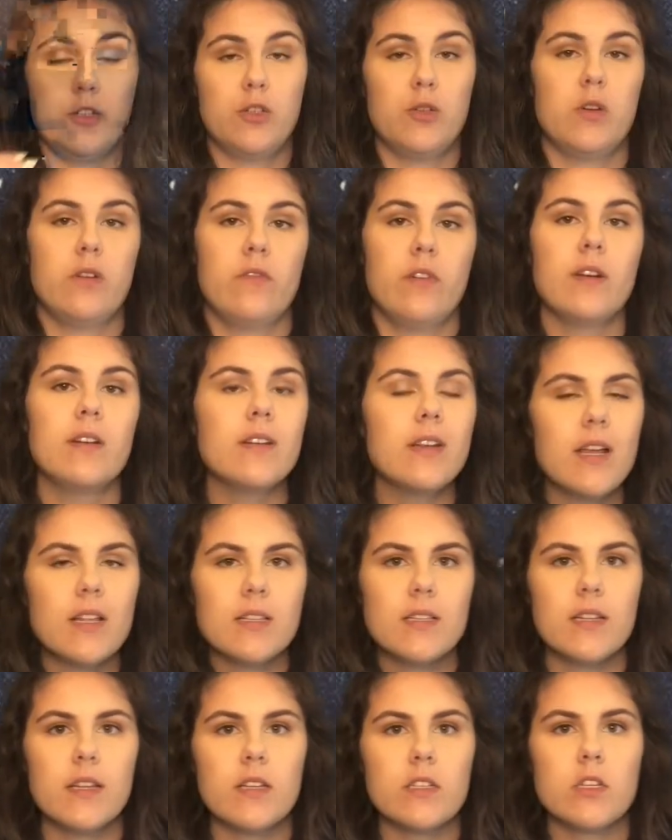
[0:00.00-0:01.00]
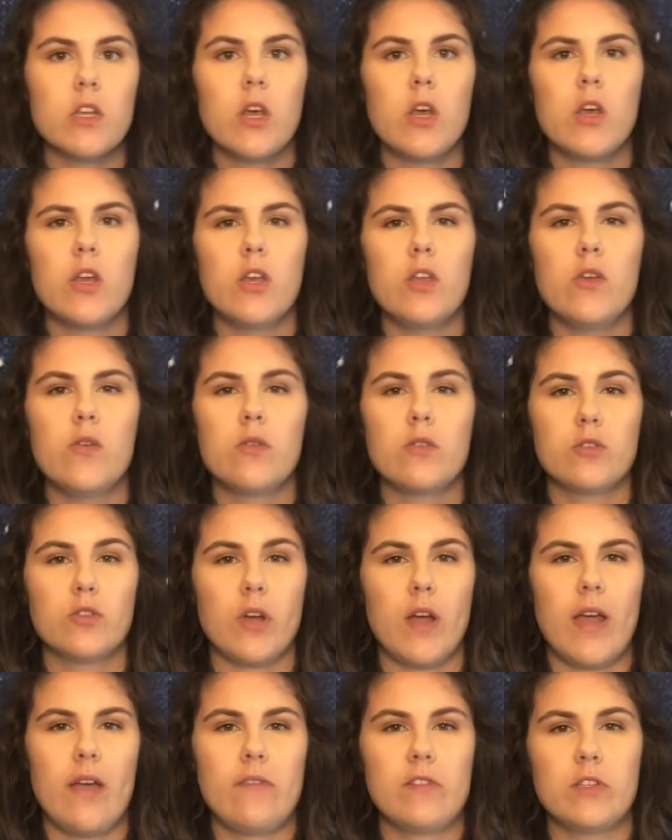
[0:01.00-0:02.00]
two different densities, you can try
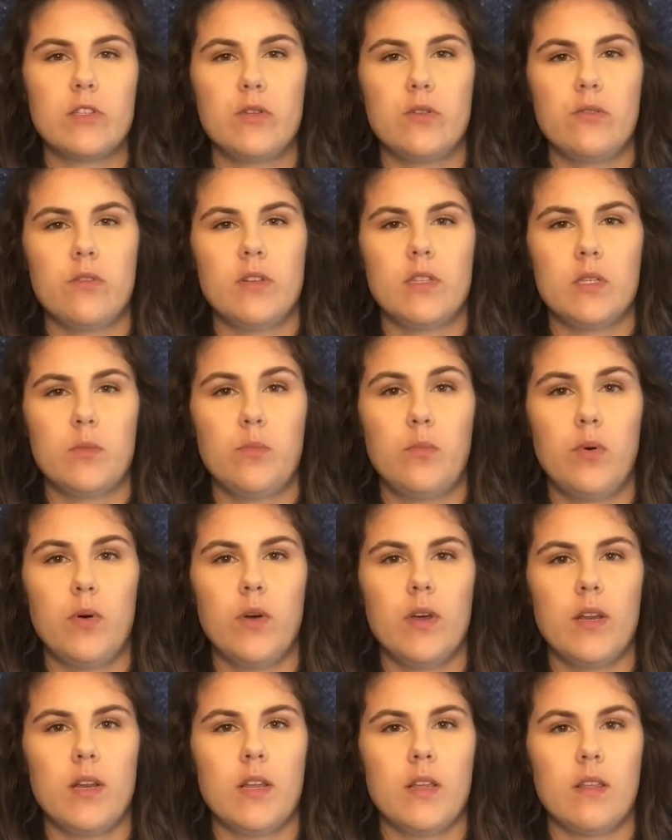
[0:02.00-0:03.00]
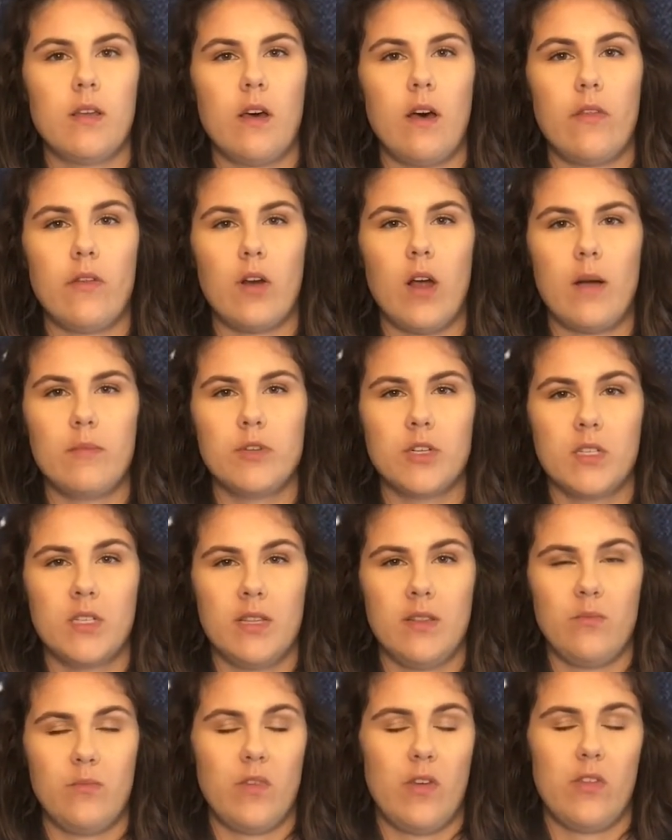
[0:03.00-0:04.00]
having students put other objects in
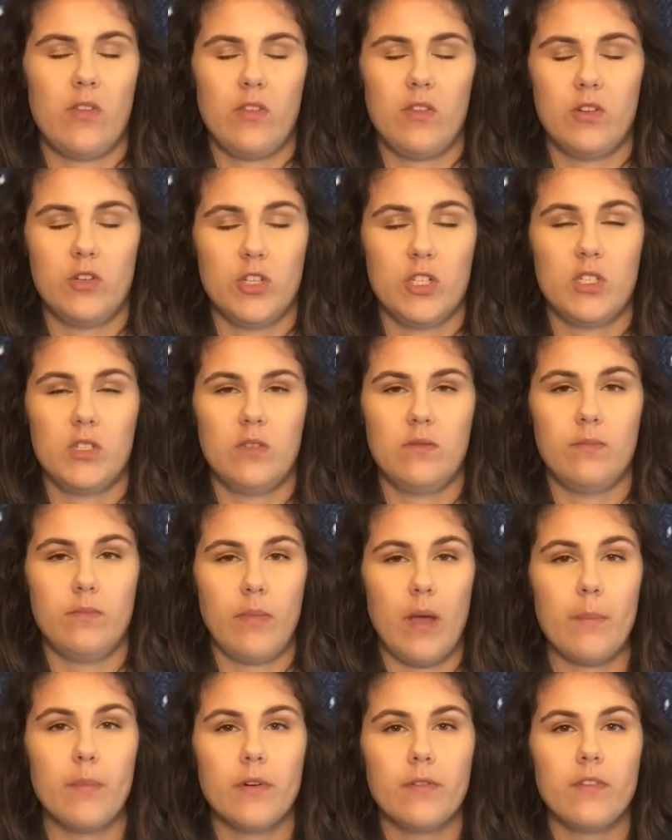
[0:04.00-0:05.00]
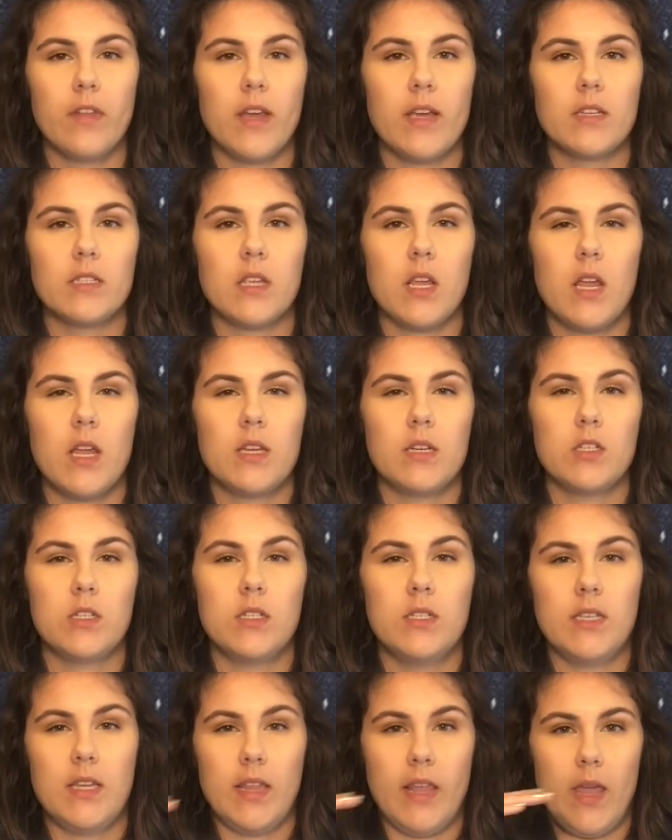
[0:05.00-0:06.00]
them other than just pepper flakes, to
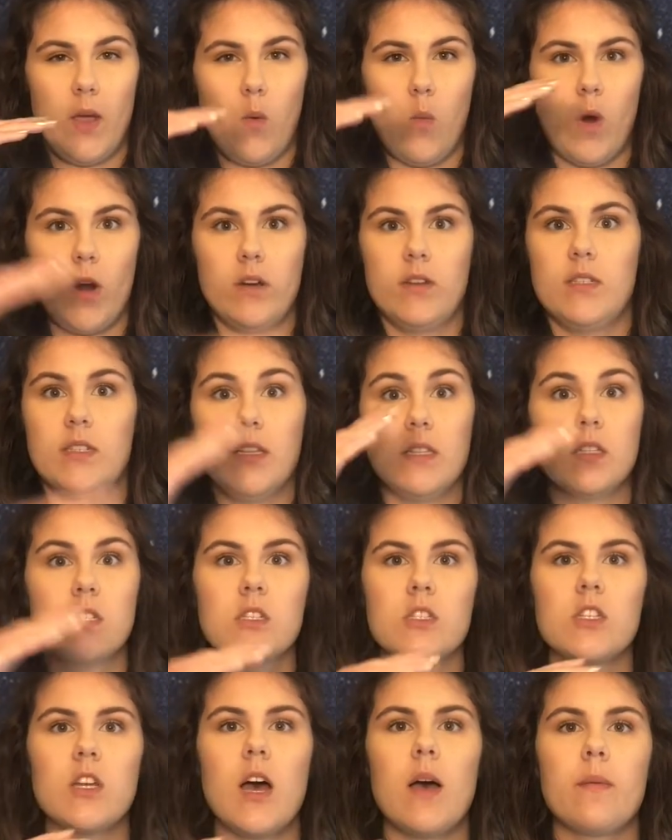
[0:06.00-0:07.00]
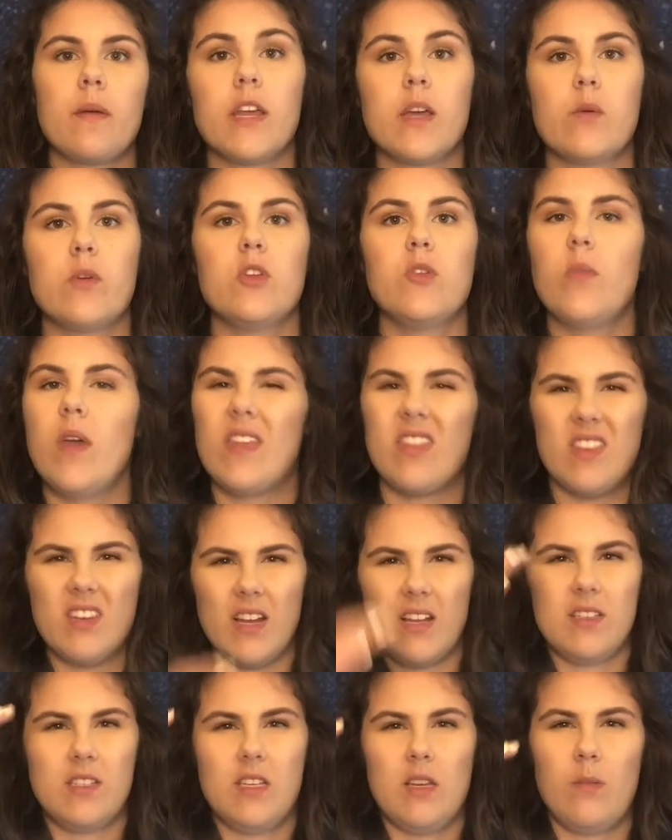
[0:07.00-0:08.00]
see like where does it stop. Like when you make the
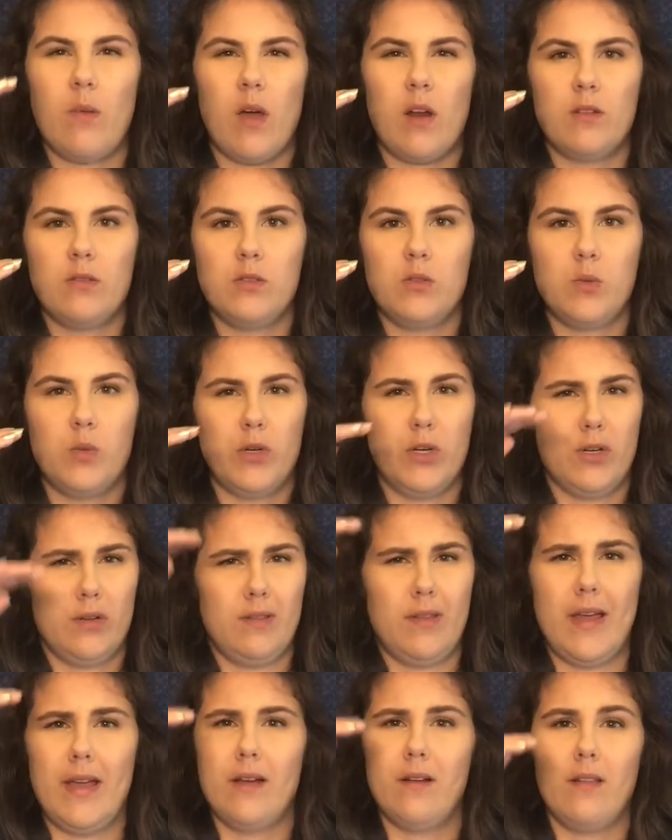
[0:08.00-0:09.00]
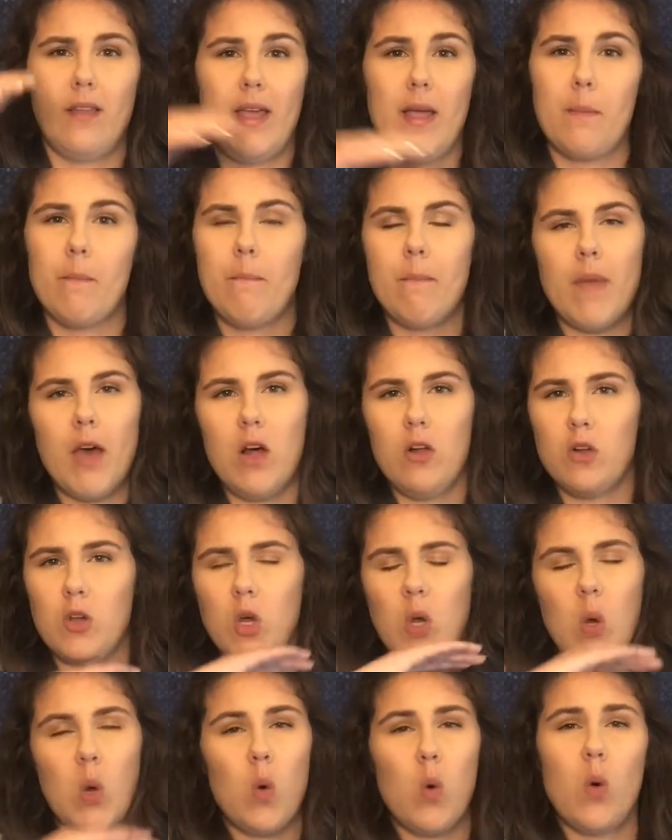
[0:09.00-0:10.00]
density bottles where you'll layer like milk,
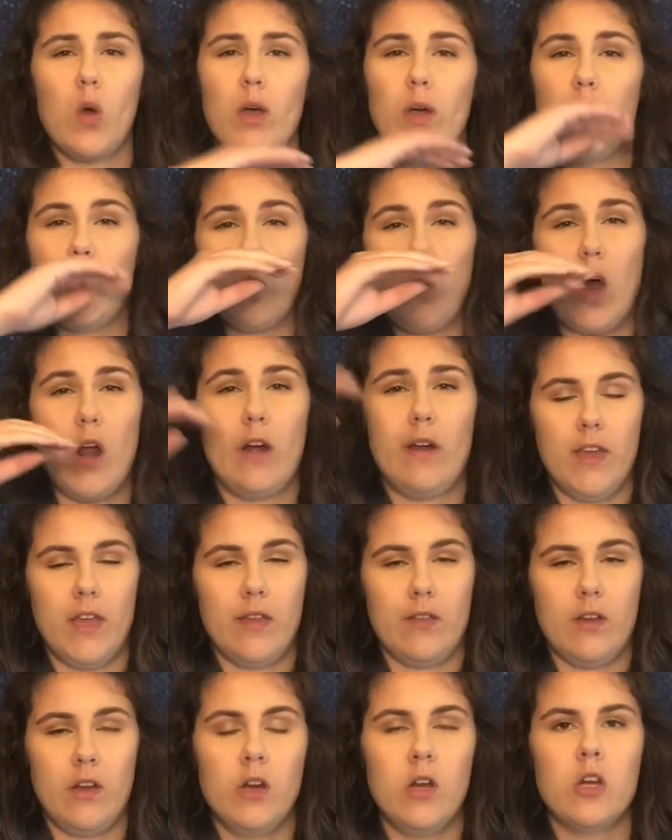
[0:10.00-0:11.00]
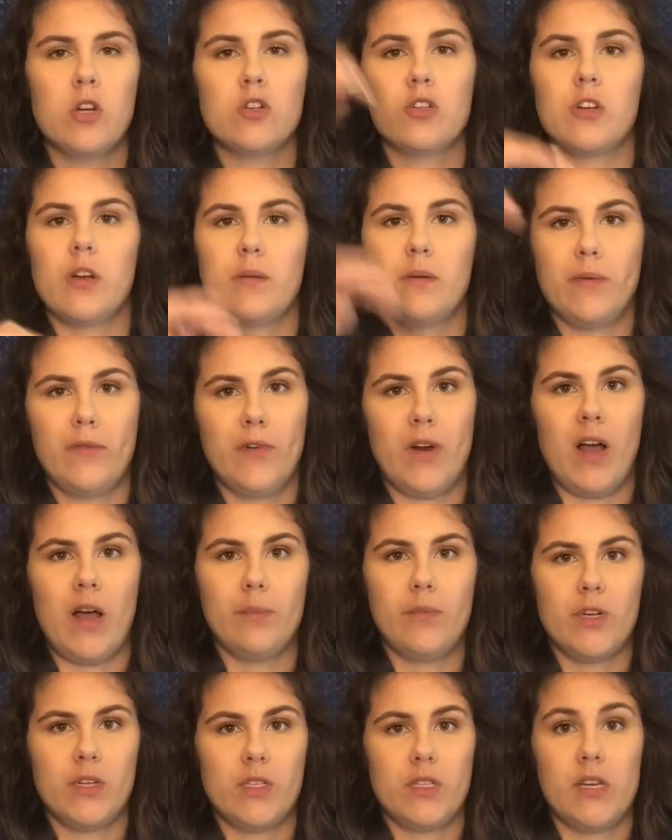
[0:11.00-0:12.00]
oil, water, and then drop different
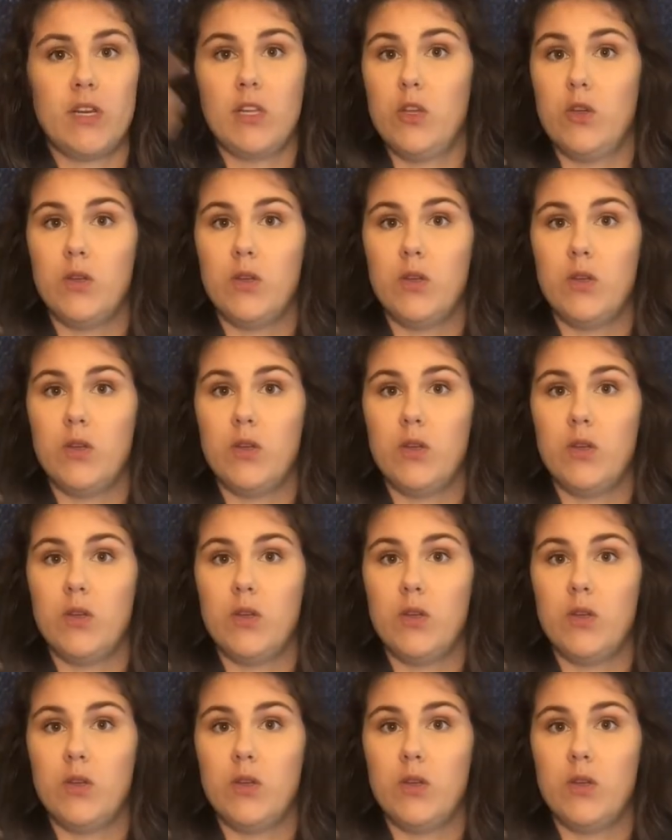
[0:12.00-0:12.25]
objects in and you